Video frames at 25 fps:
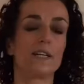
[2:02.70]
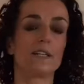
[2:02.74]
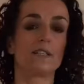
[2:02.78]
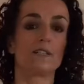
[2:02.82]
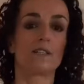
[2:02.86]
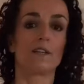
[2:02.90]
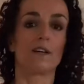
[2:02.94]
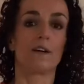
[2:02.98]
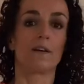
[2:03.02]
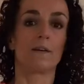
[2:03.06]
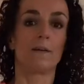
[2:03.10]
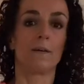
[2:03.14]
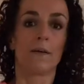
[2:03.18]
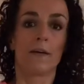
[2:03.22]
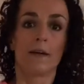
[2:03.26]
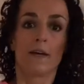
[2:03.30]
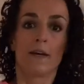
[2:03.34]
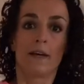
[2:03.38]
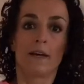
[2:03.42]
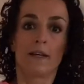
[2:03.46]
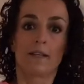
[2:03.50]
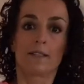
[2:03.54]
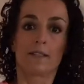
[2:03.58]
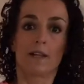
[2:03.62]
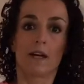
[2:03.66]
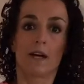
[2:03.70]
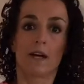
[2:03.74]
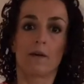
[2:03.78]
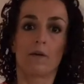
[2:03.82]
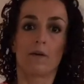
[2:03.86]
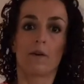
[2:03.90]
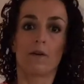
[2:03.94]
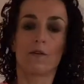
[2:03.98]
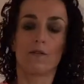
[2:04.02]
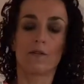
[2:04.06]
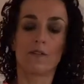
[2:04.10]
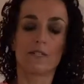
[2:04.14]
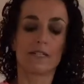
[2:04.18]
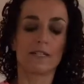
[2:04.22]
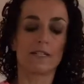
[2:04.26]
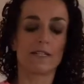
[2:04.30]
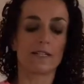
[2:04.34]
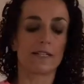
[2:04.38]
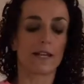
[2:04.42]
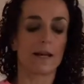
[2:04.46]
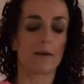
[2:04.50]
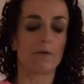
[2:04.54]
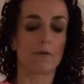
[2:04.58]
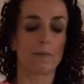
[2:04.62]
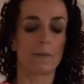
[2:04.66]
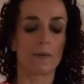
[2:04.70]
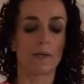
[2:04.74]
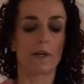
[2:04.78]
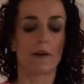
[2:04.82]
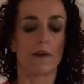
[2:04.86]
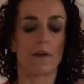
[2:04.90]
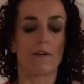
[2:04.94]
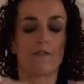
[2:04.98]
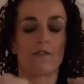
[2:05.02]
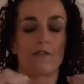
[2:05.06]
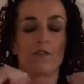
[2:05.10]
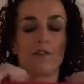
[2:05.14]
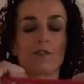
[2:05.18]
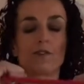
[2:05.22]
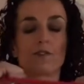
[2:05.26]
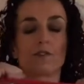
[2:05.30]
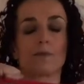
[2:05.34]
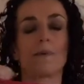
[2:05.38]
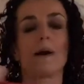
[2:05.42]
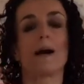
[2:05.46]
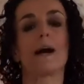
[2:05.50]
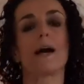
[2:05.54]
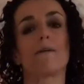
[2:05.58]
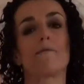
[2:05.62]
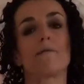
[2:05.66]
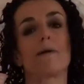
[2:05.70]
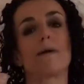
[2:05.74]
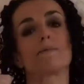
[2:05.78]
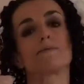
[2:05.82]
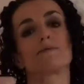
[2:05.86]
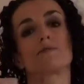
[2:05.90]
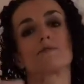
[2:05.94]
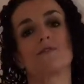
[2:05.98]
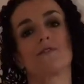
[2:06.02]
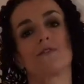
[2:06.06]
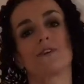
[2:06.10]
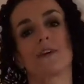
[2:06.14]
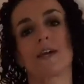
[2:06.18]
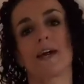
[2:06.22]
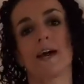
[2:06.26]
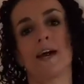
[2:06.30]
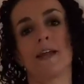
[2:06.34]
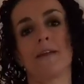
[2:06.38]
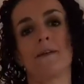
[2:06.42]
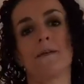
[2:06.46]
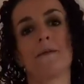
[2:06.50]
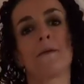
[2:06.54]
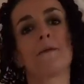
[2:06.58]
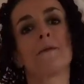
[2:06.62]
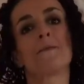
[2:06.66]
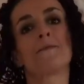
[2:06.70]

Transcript: to. So, and obviously today we'll be going for some high rep stuff again.